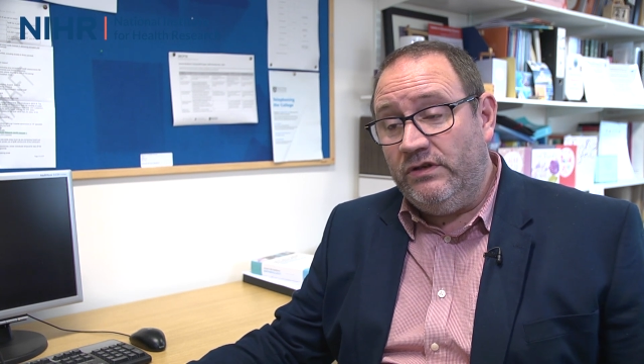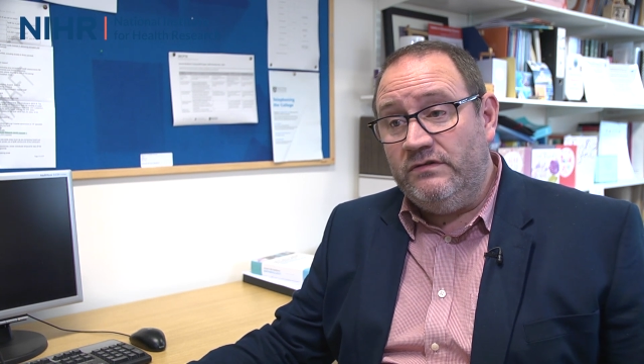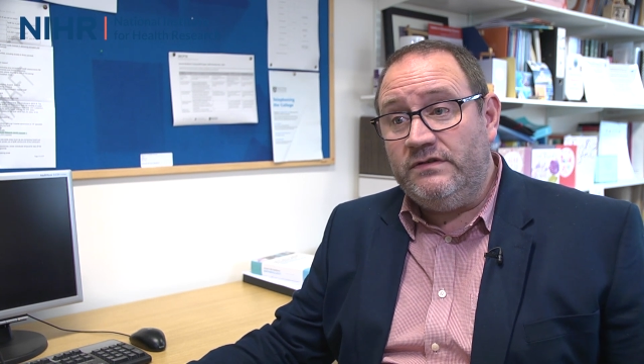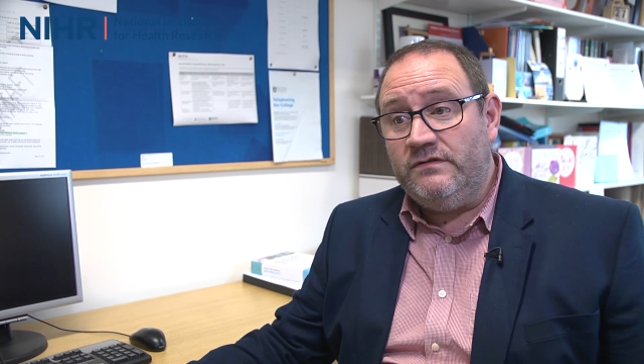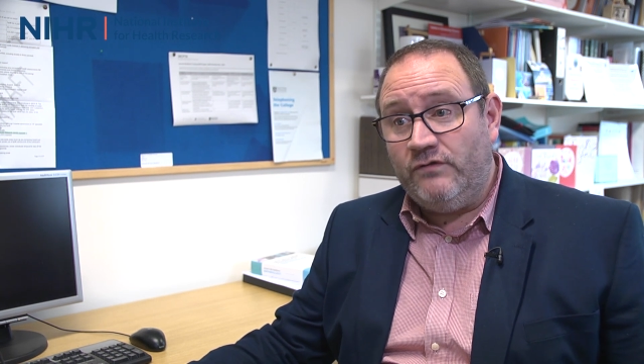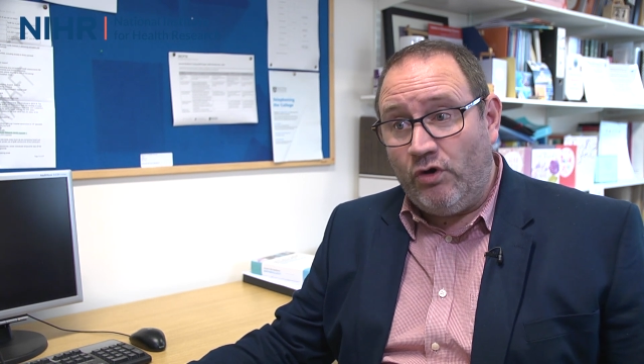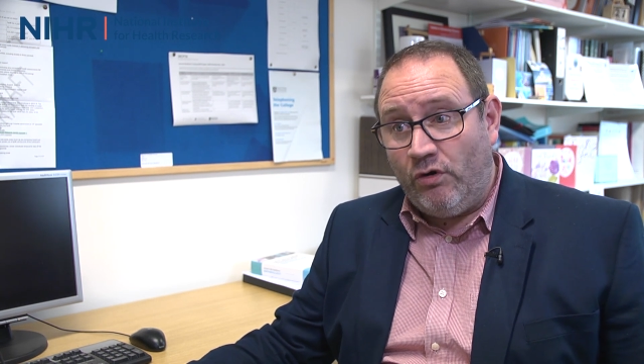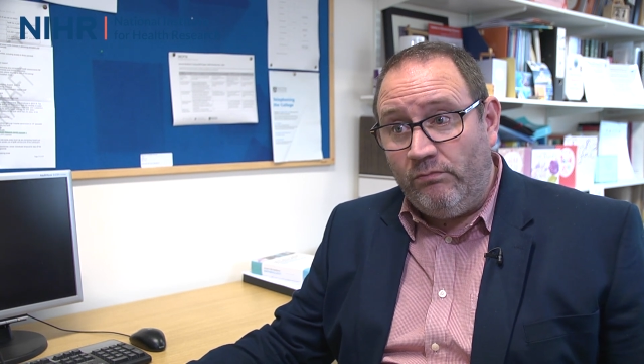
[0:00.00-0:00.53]

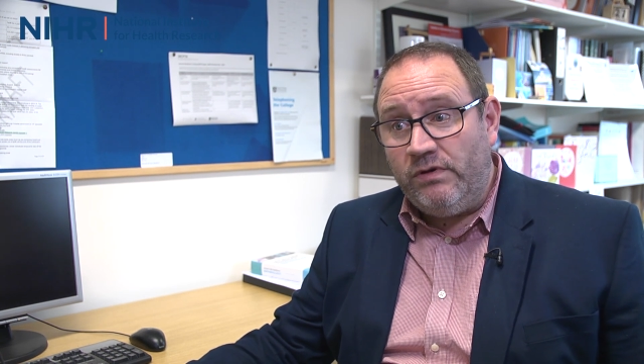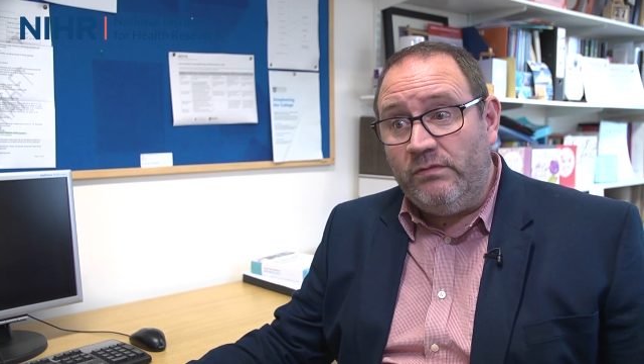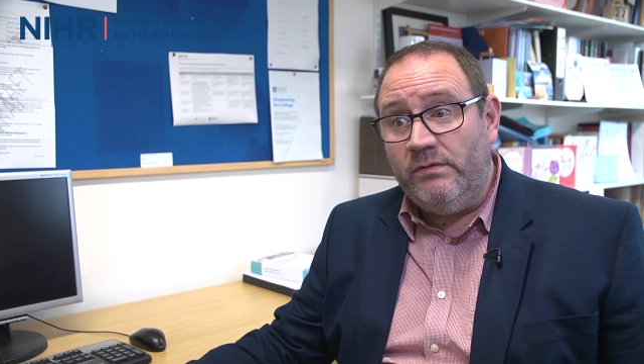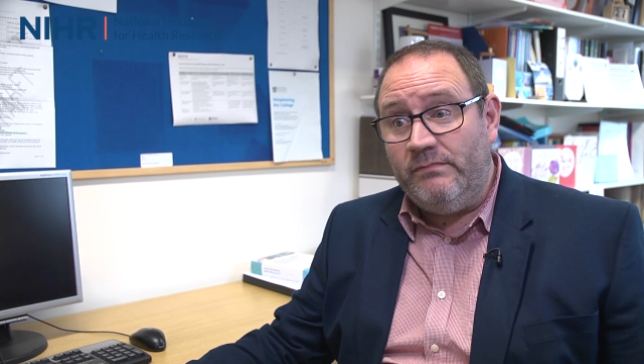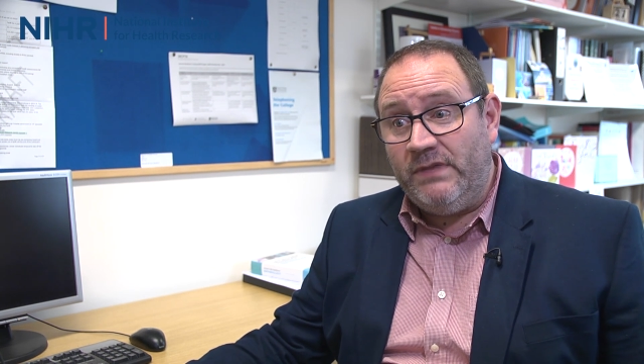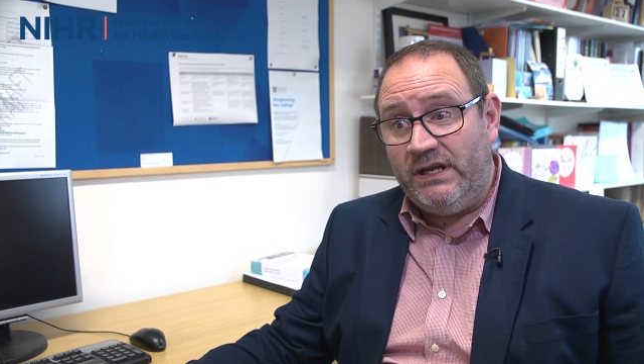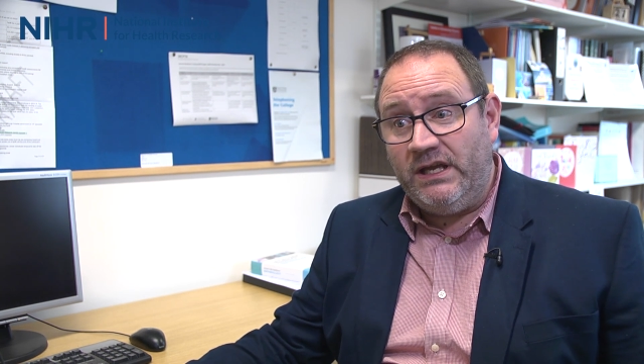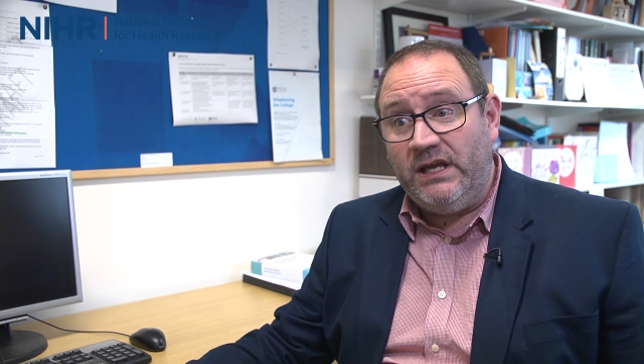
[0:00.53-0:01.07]
use of
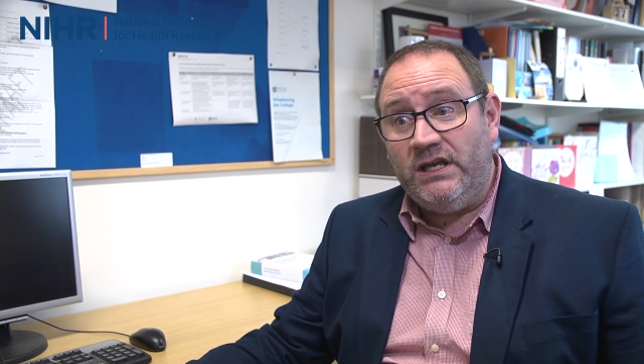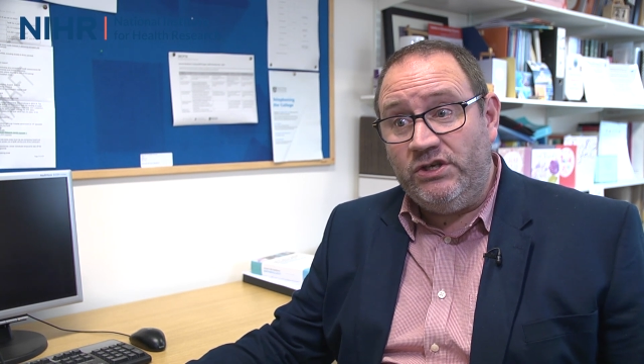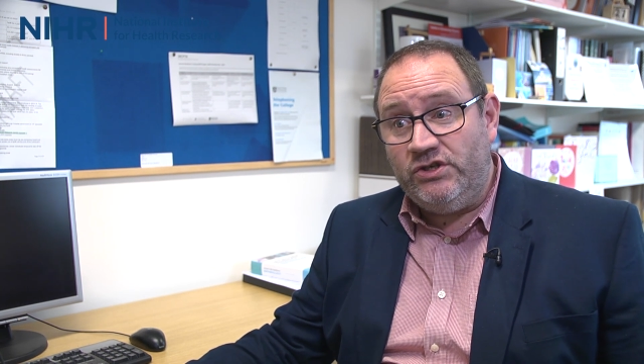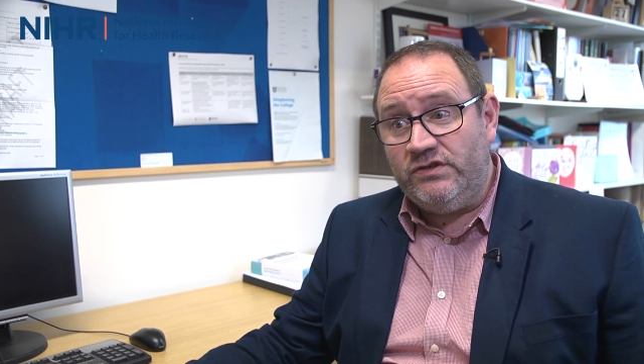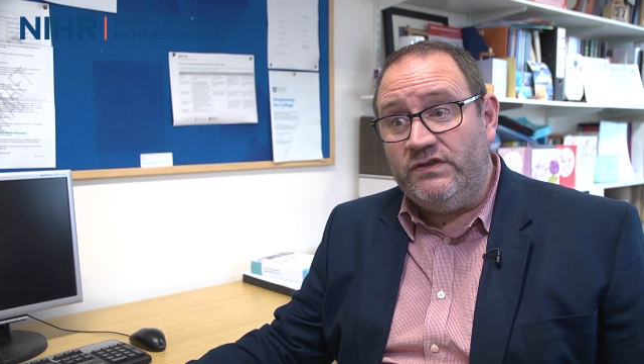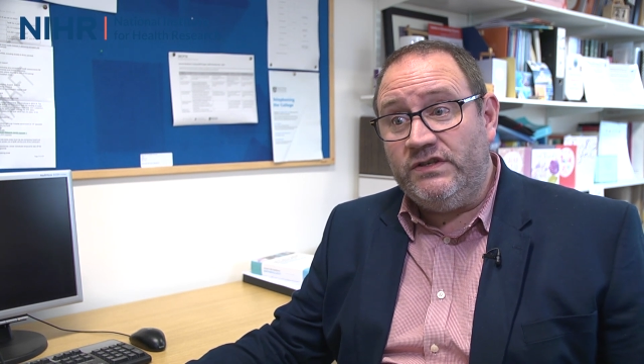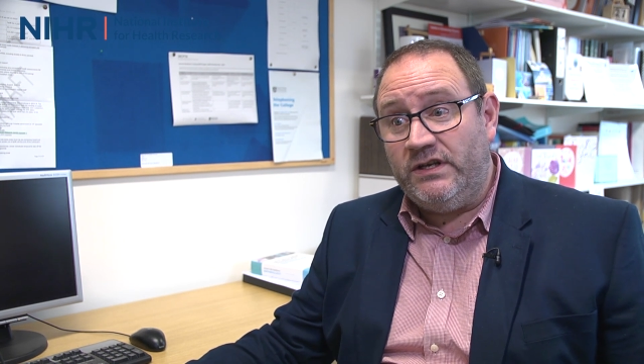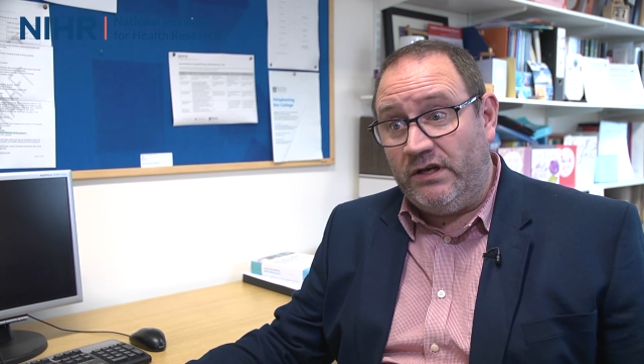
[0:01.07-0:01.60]
complement
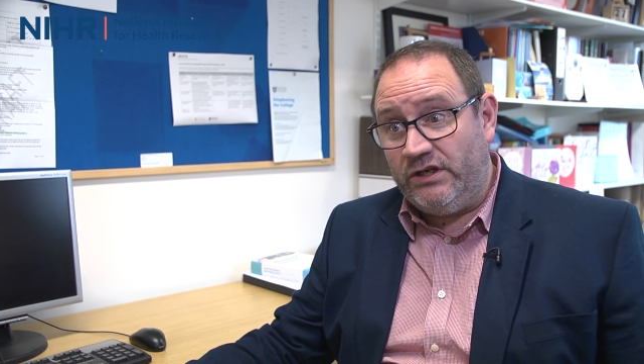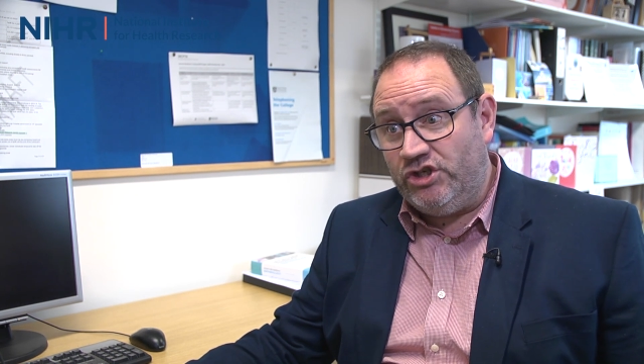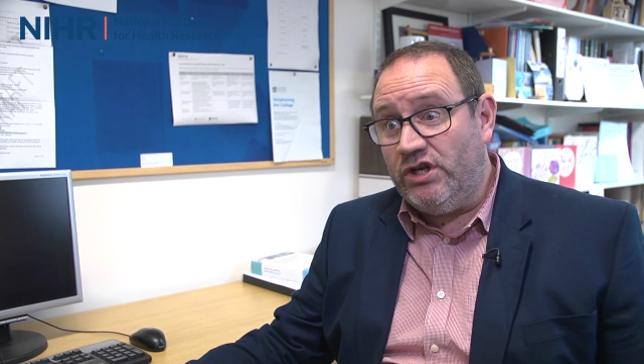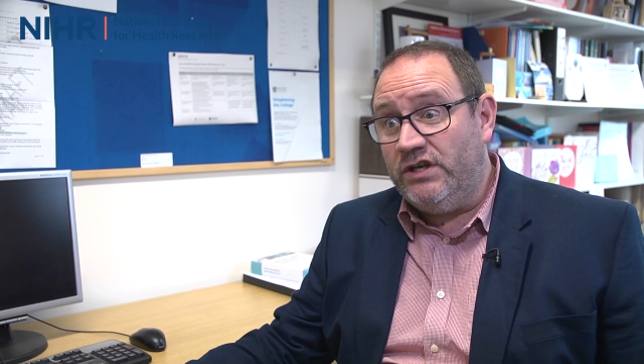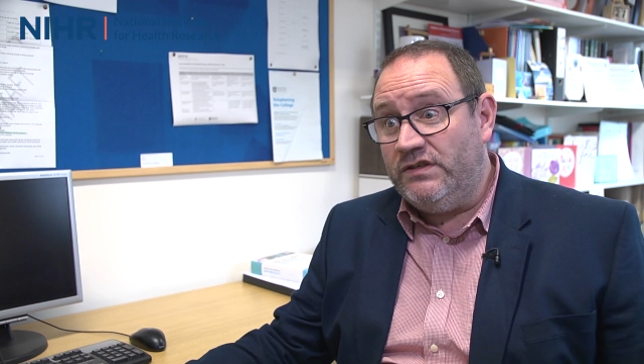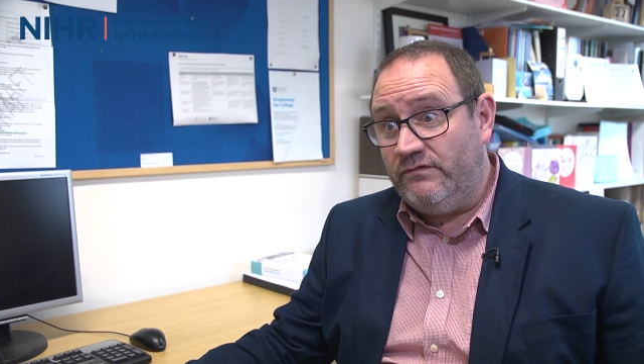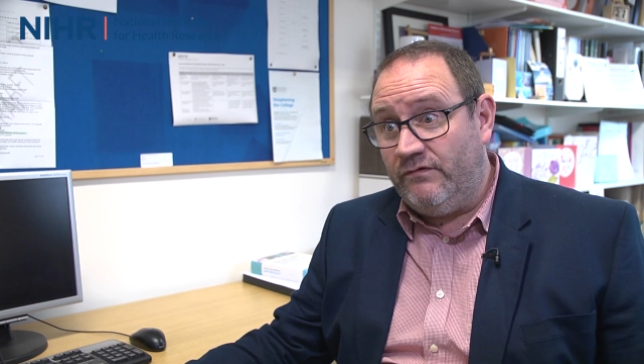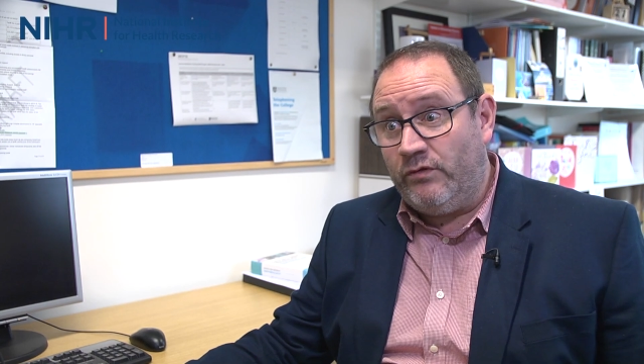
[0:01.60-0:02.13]
medications in
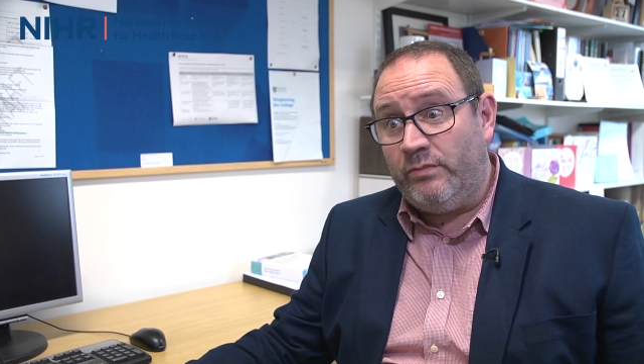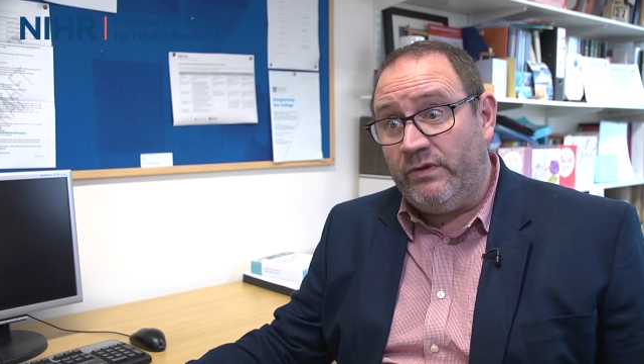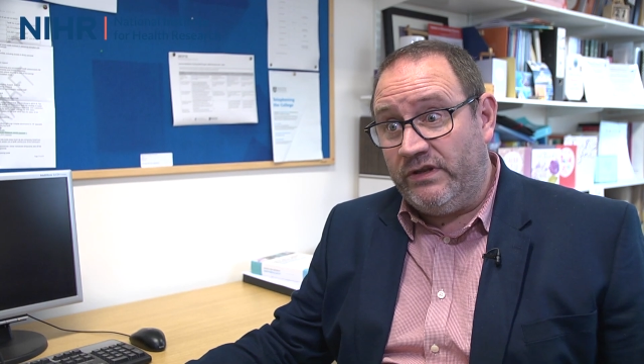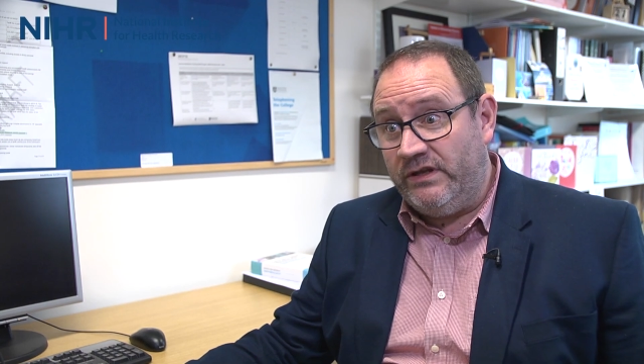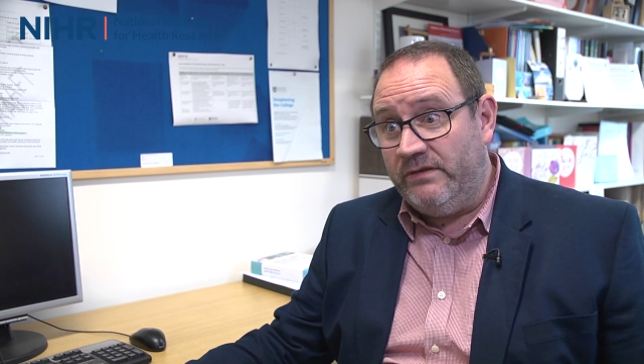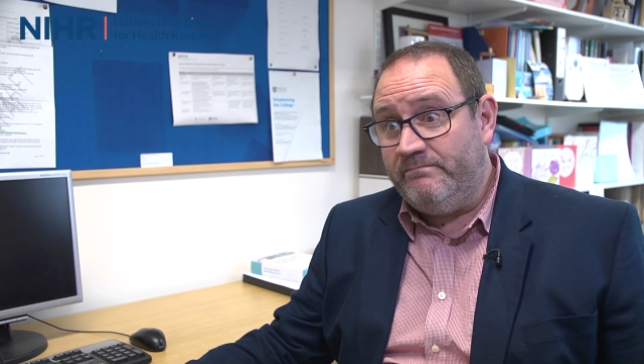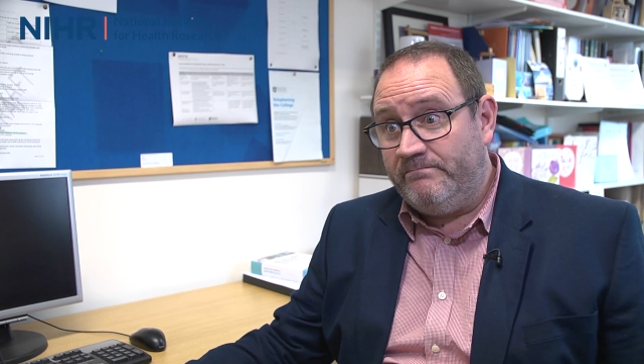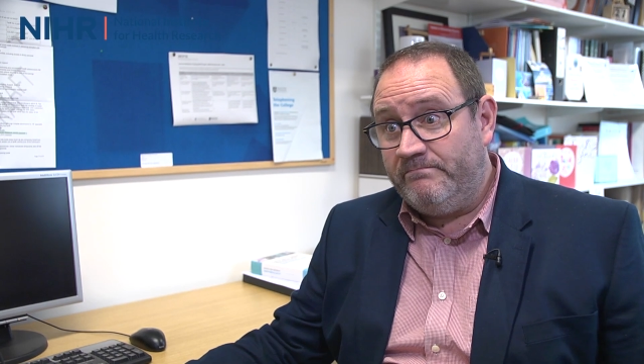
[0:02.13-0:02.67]
IgA nephropathy.